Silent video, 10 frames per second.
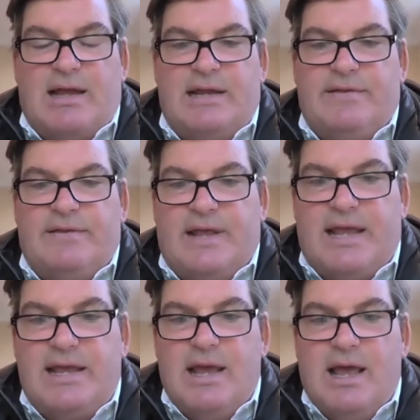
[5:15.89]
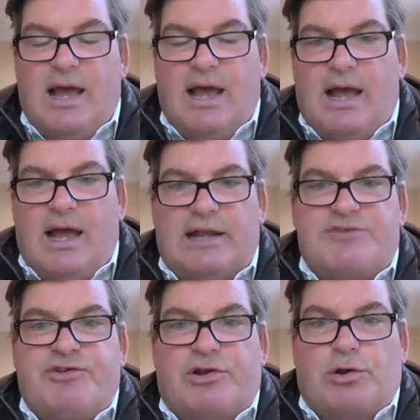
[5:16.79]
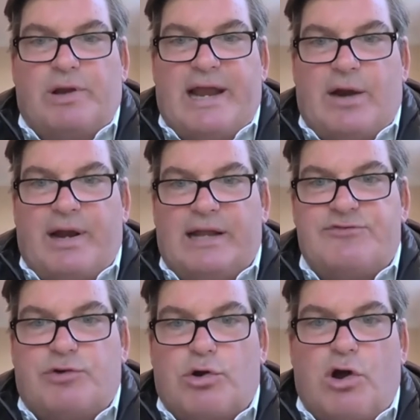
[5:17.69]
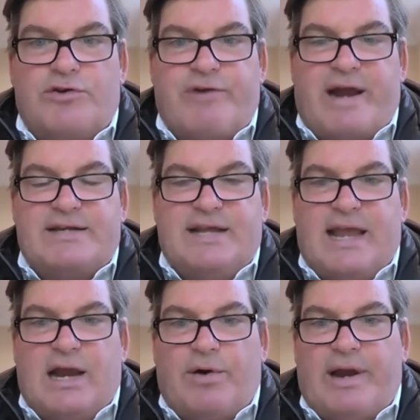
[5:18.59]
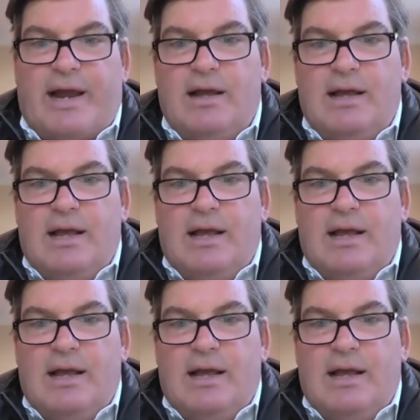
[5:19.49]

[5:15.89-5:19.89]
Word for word: in the uh, electrical area, electrical contracting area,